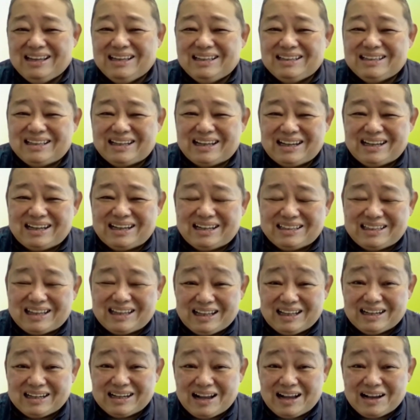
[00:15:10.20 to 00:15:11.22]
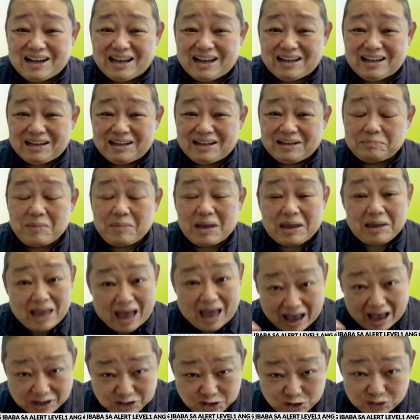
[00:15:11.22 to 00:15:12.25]
Na talagang may
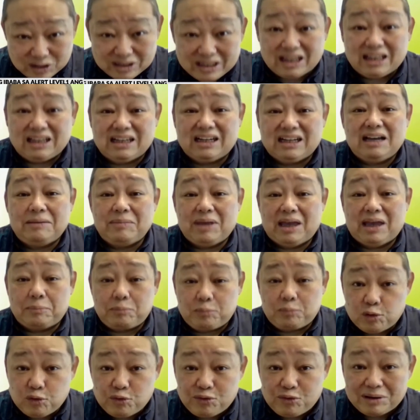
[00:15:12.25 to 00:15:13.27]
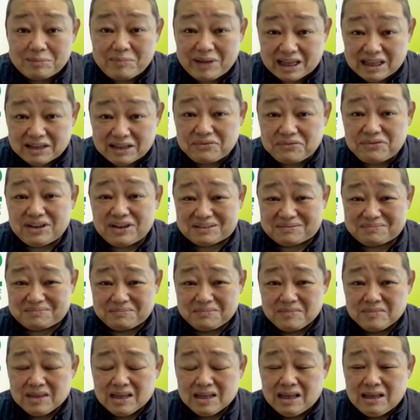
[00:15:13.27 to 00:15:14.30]
action talaga, may proven mm-hmm. benefit.
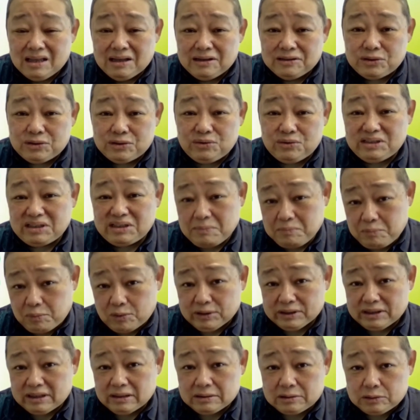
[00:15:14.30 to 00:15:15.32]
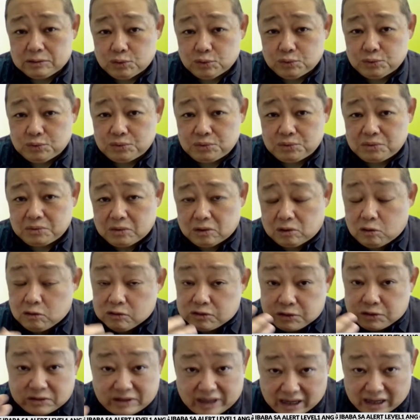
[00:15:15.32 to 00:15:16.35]
So it's important to
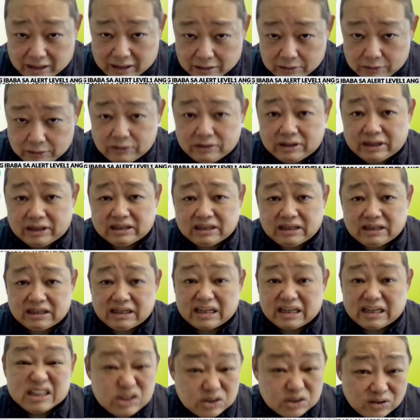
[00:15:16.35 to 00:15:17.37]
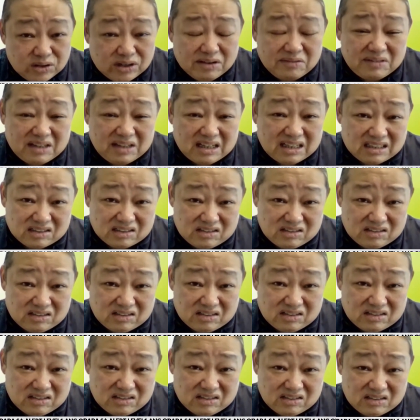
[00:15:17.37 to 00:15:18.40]
also take a look at the history of these
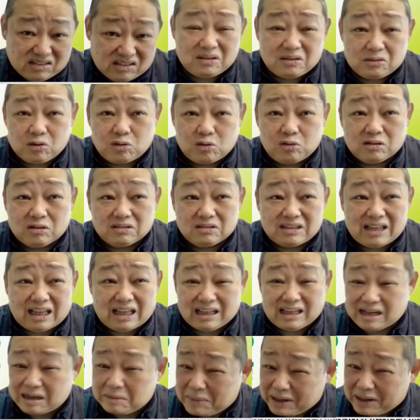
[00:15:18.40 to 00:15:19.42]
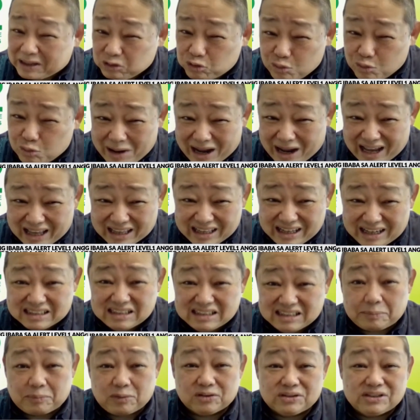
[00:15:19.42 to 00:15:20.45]
drugs, ano? Kung talaga bang dumaan yan
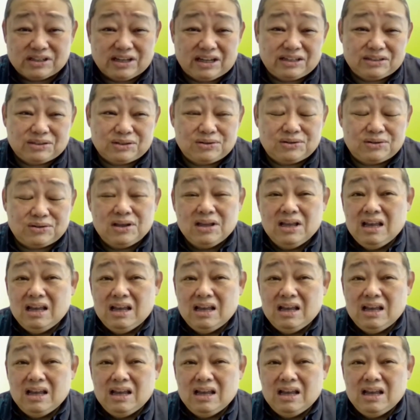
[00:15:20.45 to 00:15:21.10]
sa proseso.